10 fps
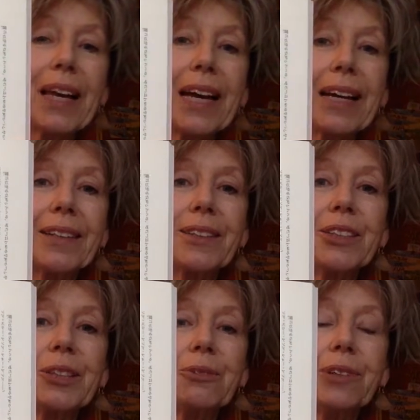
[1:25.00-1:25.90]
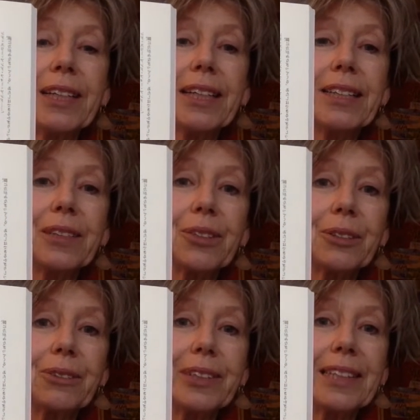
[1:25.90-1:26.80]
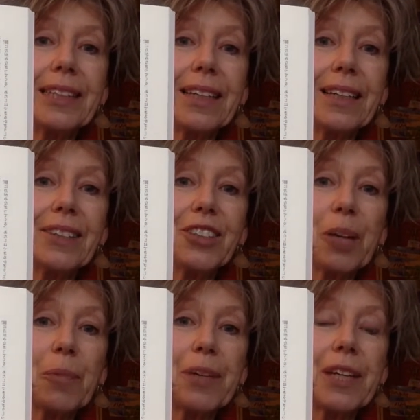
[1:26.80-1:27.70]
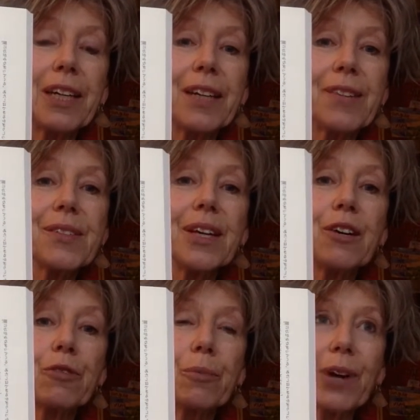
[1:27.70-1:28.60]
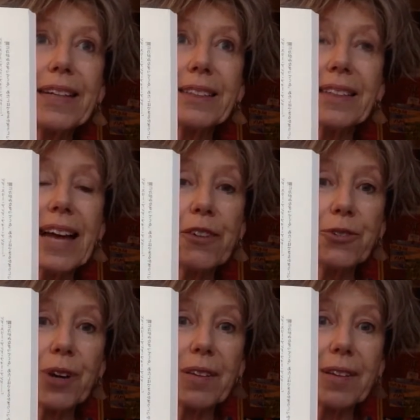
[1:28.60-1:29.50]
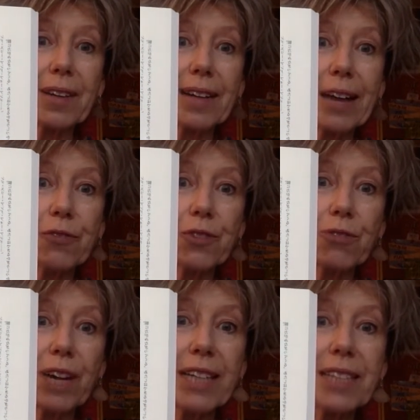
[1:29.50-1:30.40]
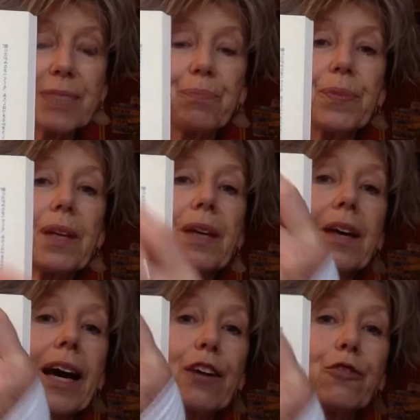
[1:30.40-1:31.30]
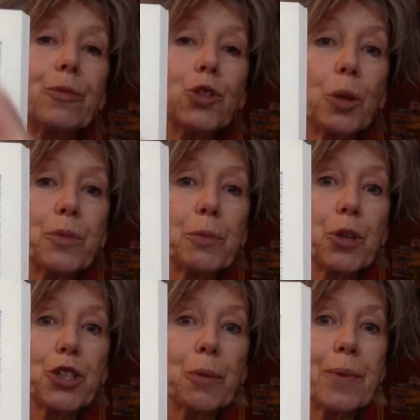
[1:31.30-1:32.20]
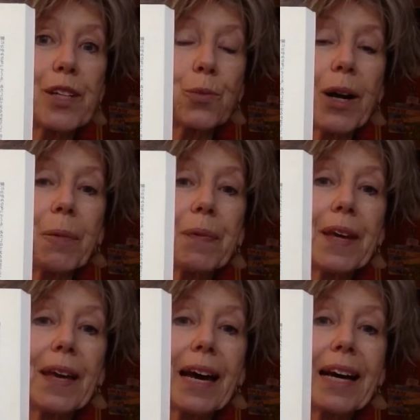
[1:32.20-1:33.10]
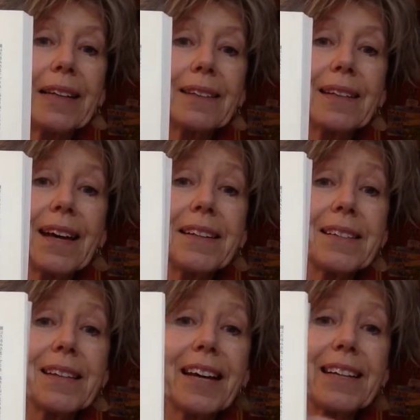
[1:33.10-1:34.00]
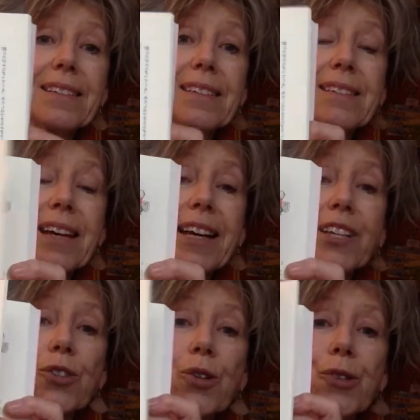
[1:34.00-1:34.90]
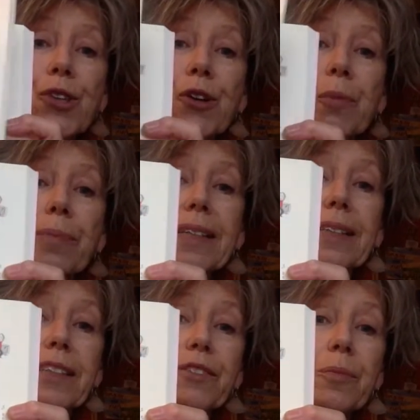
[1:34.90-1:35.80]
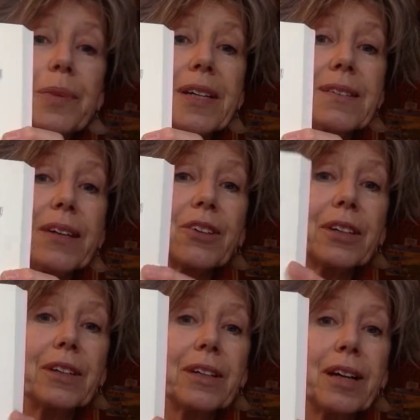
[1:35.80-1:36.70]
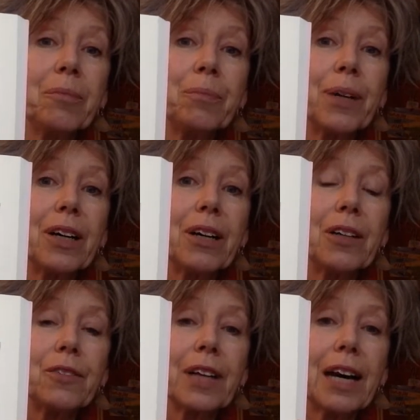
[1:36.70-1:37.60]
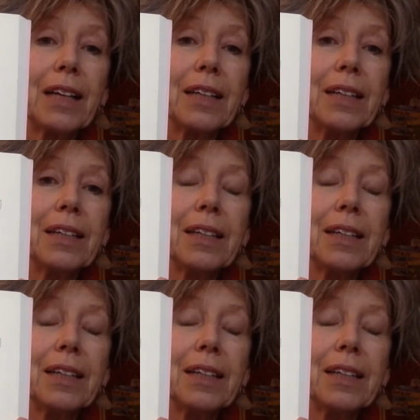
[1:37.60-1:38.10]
And you read, if you're reading in Japanese, from right to left rather than left to right, and from top to bottom as well. And their design inside is also completely different because they've got a number of colour